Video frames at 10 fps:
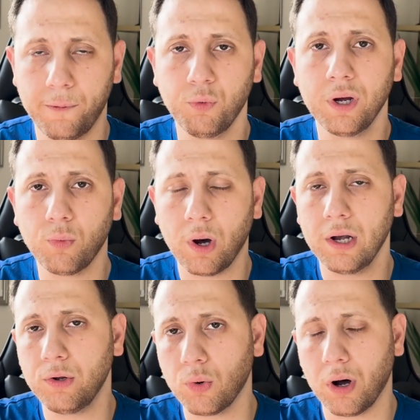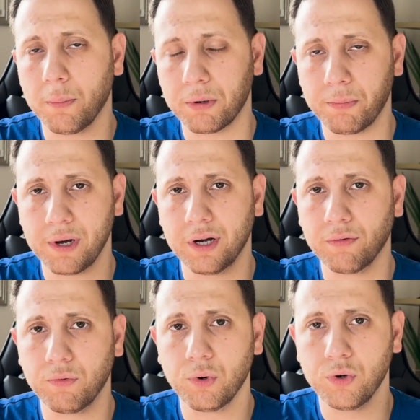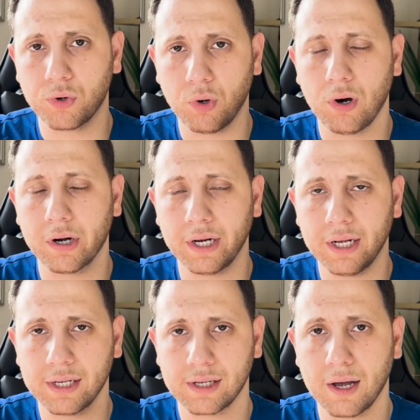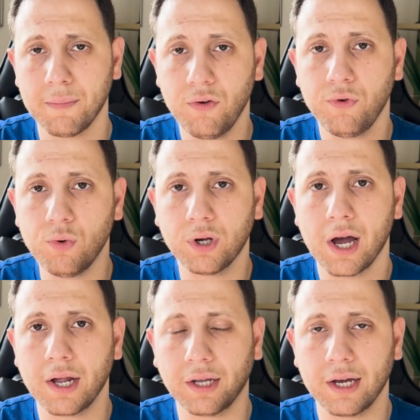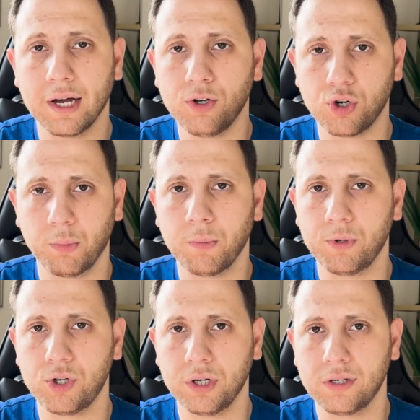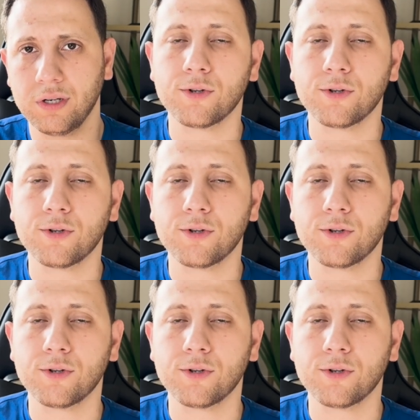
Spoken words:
Do it while you are preparing for your ORE exam if you can get a job opportunity.